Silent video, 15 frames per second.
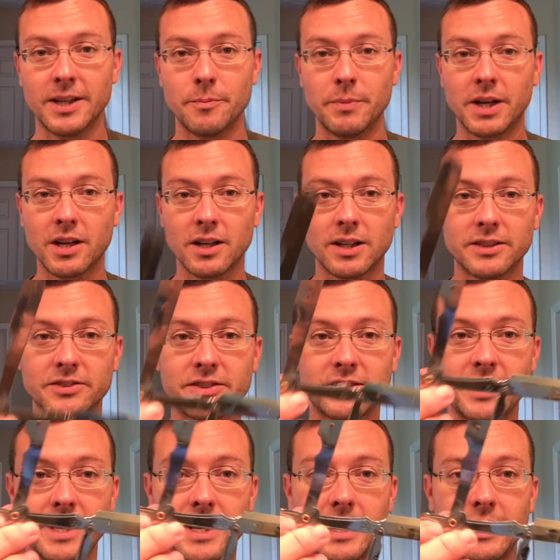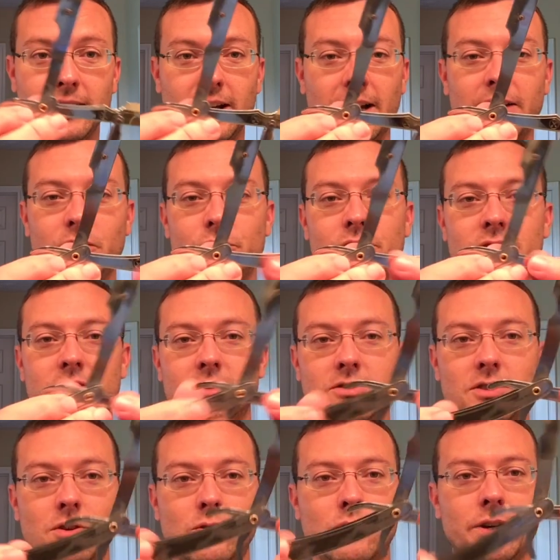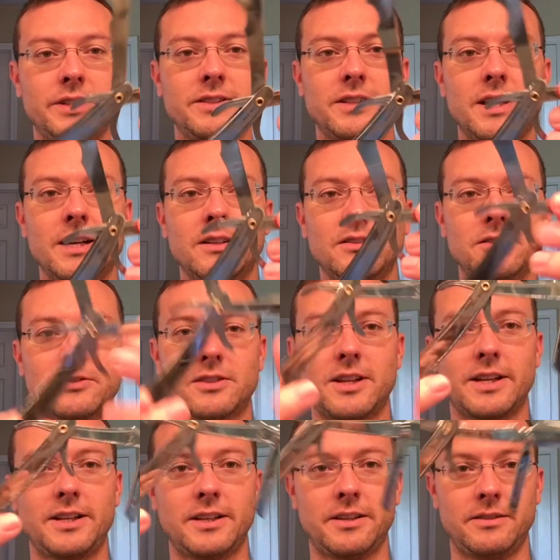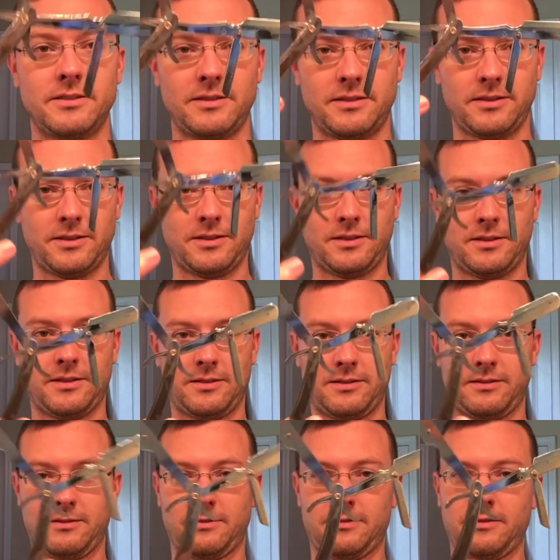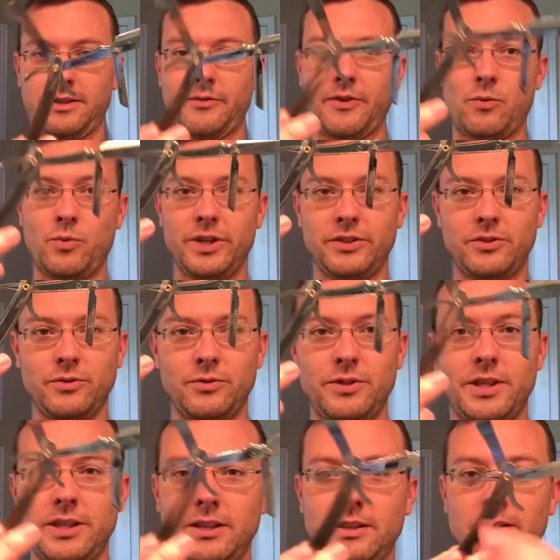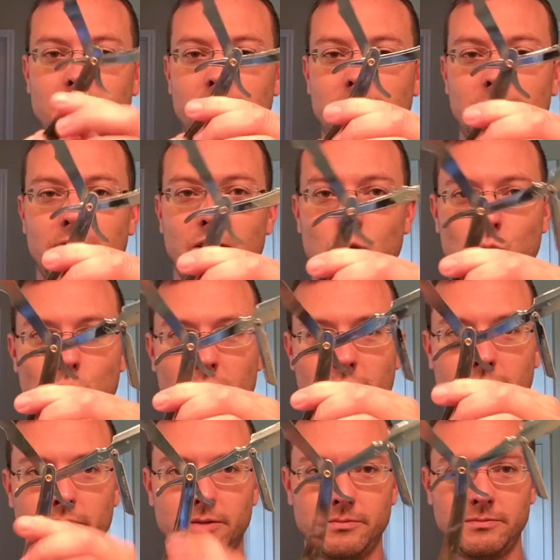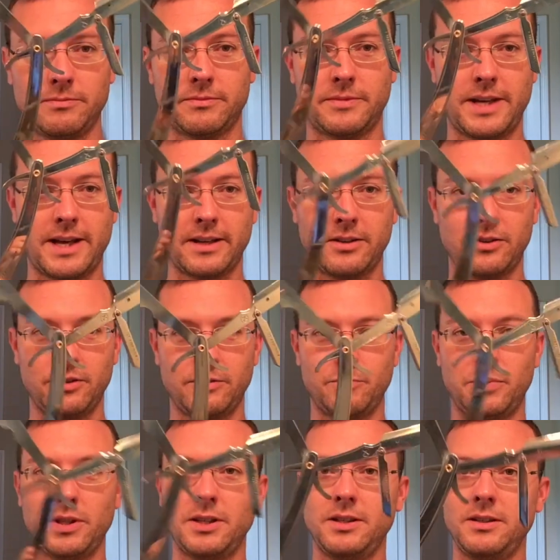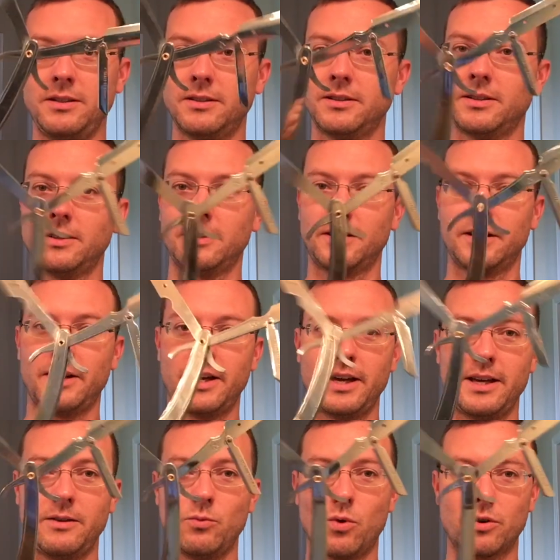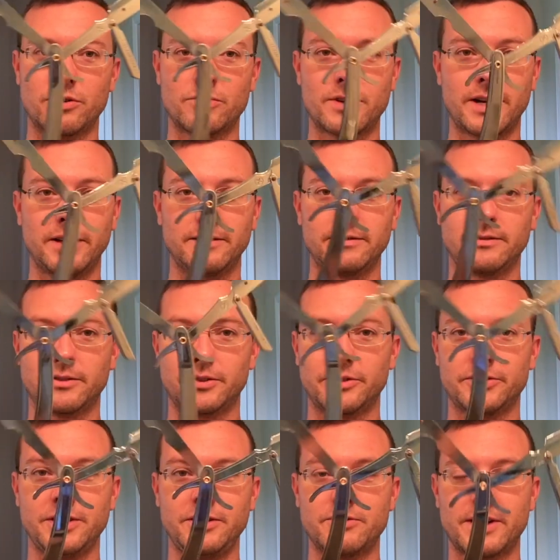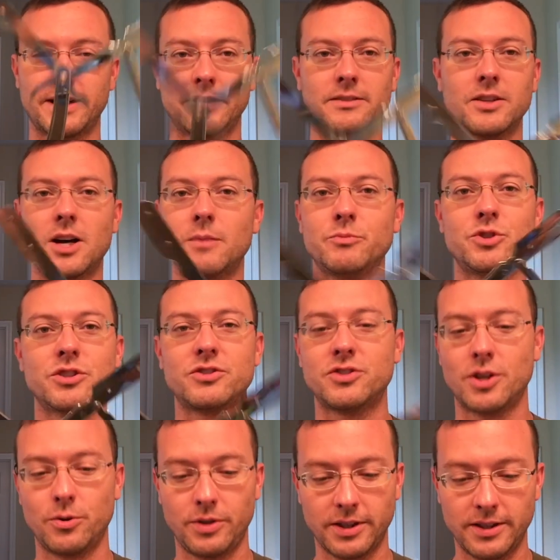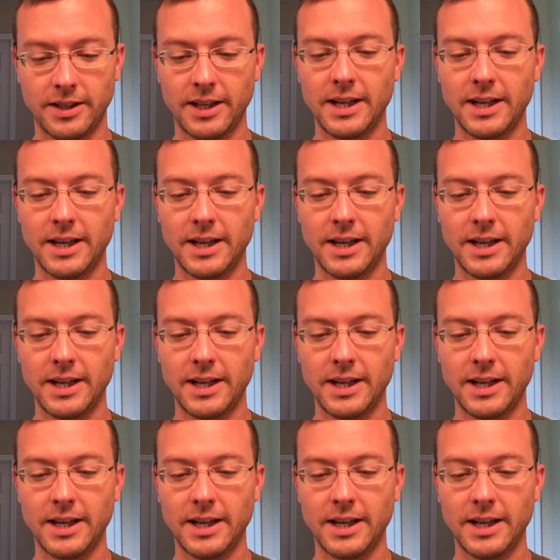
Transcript: because today, I know this looks all crazy. It kind of looks like if I went to the aquarium, that could be a water dragon or a sea dragon. No, I'm just joking.